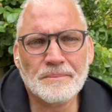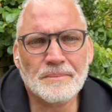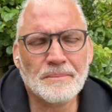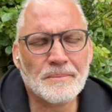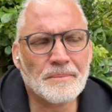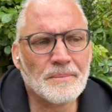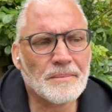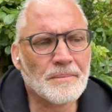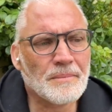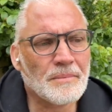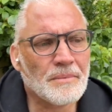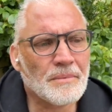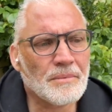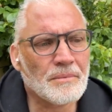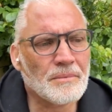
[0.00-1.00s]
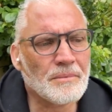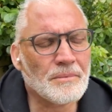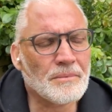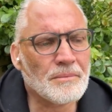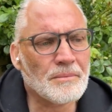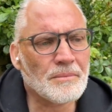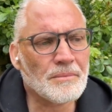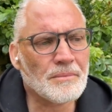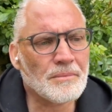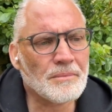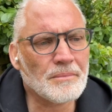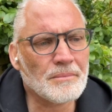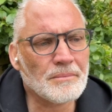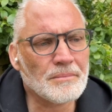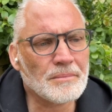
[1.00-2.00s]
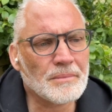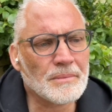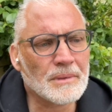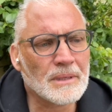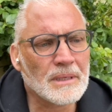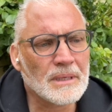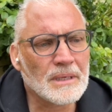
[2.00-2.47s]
No one is speaking in this clip.